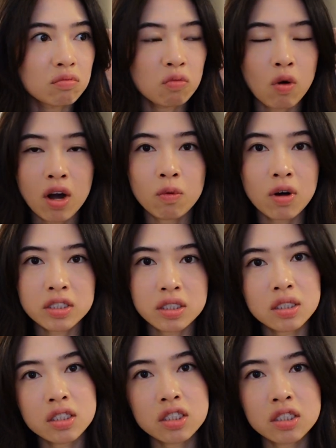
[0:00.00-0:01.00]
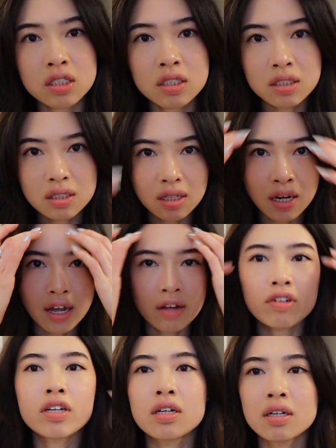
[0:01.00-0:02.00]
while washing dishes. I have
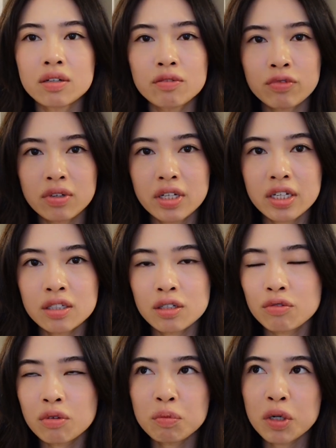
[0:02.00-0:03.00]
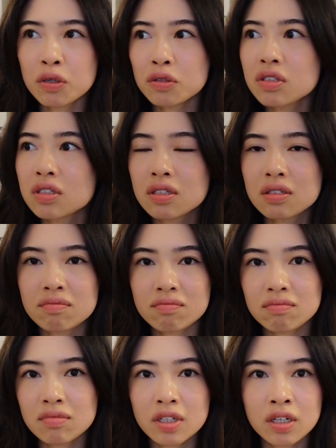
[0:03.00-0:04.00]
like a Kindle remote,
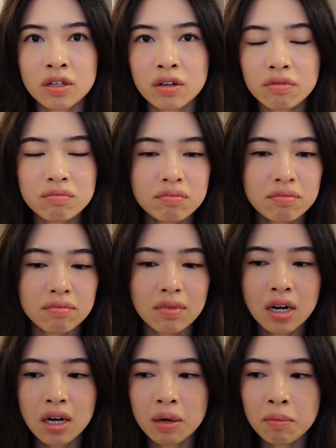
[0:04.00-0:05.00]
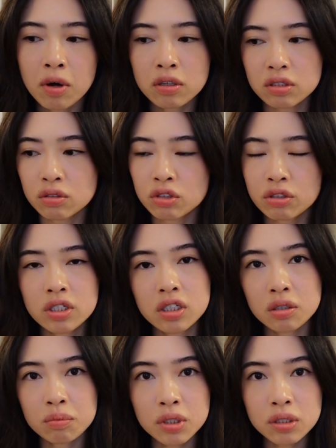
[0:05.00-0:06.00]
you know. Also during
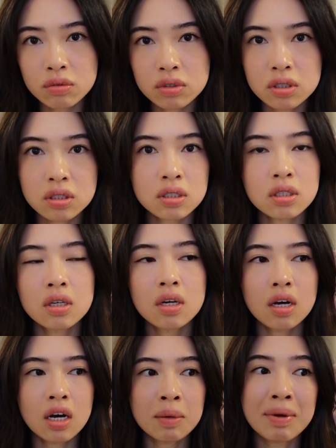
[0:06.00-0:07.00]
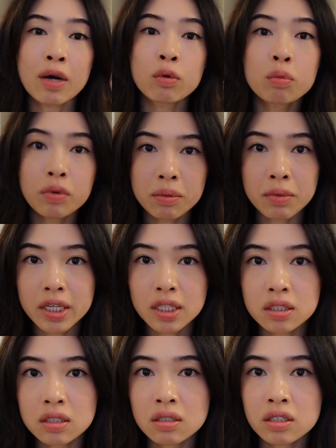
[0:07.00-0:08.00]
commutes, I will bring my
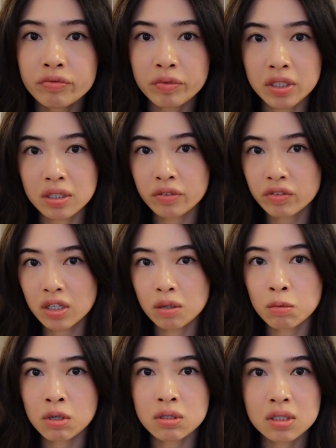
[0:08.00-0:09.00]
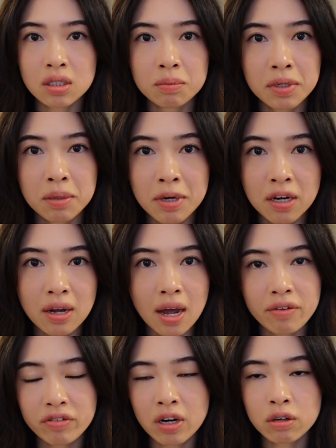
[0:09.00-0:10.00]
Kindle if the commute is going to be about
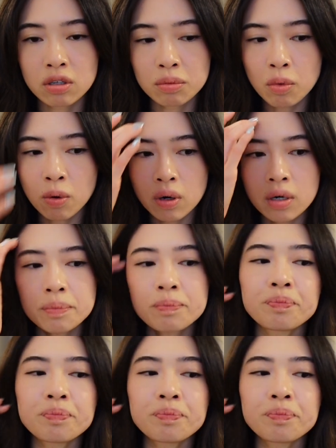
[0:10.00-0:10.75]
half an hour or more.